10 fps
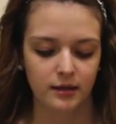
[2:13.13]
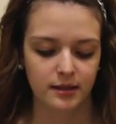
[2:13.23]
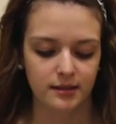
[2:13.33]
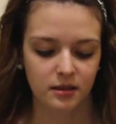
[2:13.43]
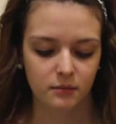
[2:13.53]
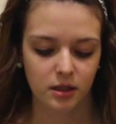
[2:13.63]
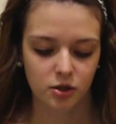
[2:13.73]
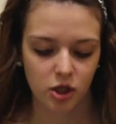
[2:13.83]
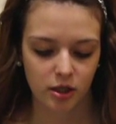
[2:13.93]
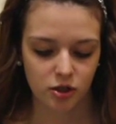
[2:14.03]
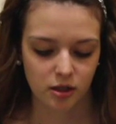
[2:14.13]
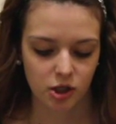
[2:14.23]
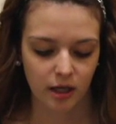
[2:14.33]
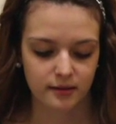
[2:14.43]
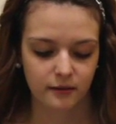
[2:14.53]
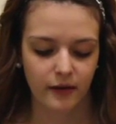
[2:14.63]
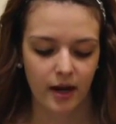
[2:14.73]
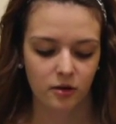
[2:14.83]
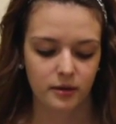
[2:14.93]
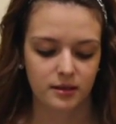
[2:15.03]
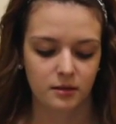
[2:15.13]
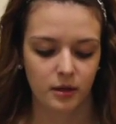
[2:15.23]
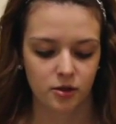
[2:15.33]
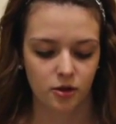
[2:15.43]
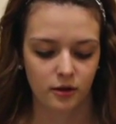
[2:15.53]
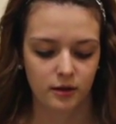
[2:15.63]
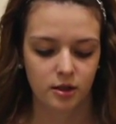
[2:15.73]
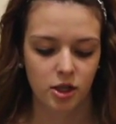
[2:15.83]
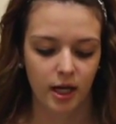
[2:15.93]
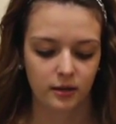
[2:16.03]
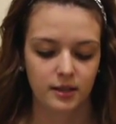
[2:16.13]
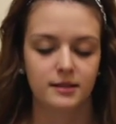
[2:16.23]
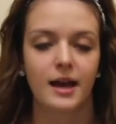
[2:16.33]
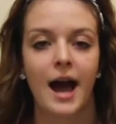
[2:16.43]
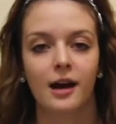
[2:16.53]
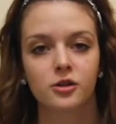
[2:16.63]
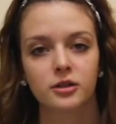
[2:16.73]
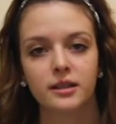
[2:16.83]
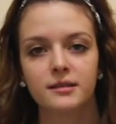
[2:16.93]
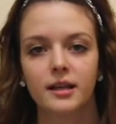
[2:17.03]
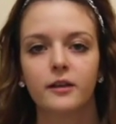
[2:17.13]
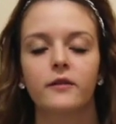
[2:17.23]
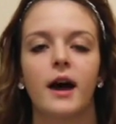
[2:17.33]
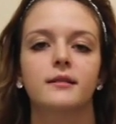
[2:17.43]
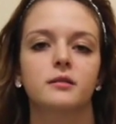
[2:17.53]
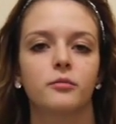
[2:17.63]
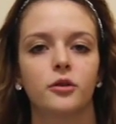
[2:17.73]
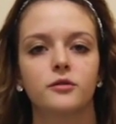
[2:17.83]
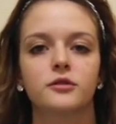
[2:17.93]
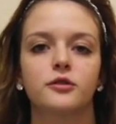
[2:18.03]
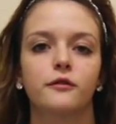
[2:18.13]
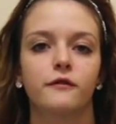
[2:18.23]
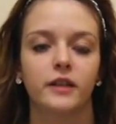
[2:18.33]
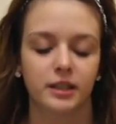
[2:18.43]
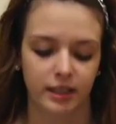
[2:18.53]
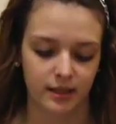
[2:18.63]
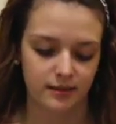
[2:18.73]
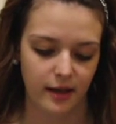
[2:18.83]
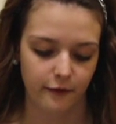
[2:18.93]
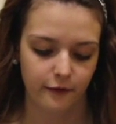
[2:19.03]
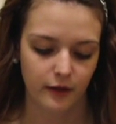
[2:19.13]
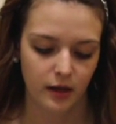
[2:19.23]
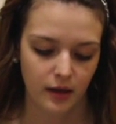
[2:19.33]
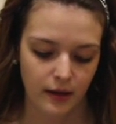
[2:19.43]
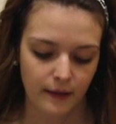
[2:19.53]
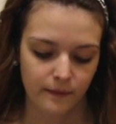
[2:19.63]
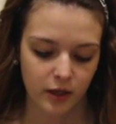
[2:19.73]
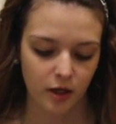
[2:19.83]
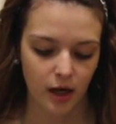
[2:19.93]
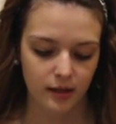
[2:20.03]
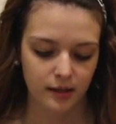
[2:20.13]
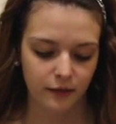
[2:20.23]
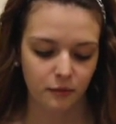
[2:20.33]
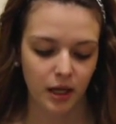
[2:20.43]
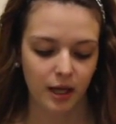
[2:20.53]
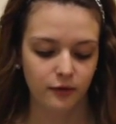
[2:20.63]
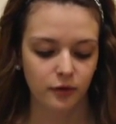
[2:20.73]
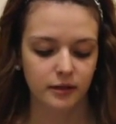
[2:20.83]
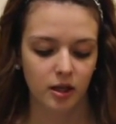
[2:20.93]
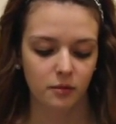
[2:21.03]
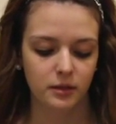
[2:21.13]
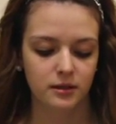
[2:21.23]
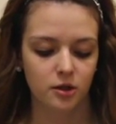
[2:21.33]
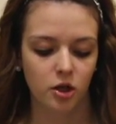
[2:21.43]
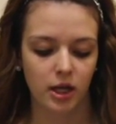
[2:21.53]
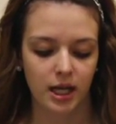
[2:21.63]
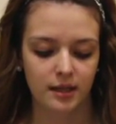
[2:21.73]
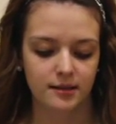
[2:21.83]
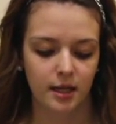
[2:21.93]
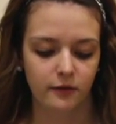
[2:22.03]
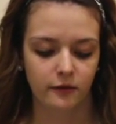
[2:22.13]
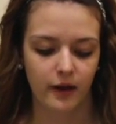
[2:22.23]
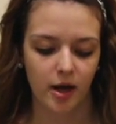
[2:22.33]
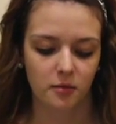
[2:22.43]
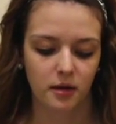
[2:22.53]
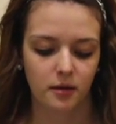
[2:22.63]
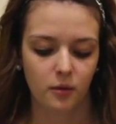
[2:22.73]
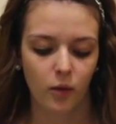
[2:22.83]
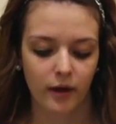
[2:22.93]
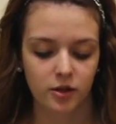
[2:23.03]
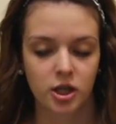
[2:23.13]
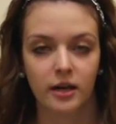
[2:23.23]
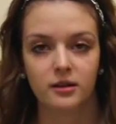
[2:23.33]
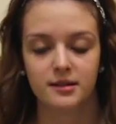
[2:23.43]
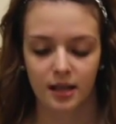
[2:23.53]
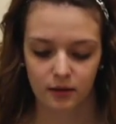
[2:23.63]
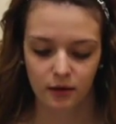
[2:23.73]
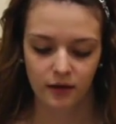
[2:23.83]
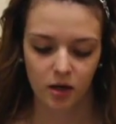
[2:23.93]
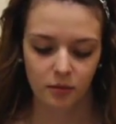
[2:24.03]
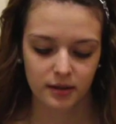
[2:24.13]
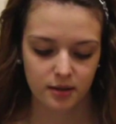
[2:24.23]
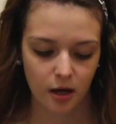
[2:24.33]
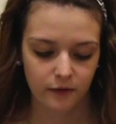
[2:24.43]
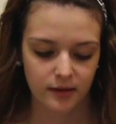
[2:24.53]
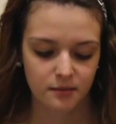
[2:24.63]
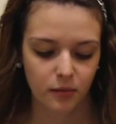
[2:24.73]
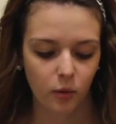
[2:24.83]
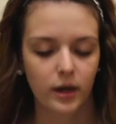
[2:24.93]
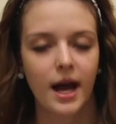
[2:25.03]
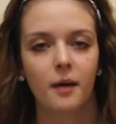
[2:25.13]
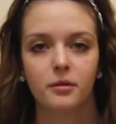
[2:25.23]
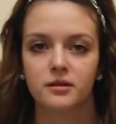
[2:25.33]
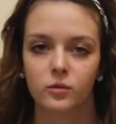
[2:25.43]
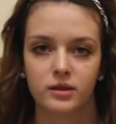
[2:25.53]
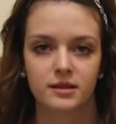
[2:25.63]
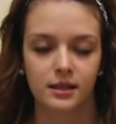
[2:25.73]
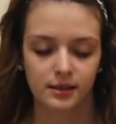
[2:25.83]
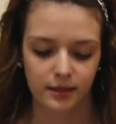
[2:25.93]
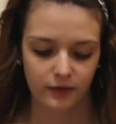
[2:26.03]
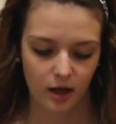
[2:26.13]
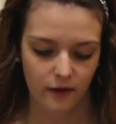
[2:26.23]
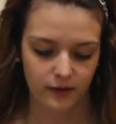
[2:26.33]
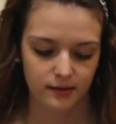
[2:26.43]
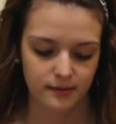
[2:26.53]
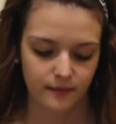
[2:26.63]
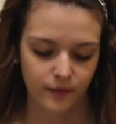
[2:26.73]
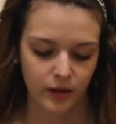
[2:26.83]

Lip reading: This can mean changing the child's environment to make sure that the child is actually safe as opposed to feeling safe. Cognitive behavioral therapies create a safe environment while the child is in the therapist's office, but what happens once they leave the office?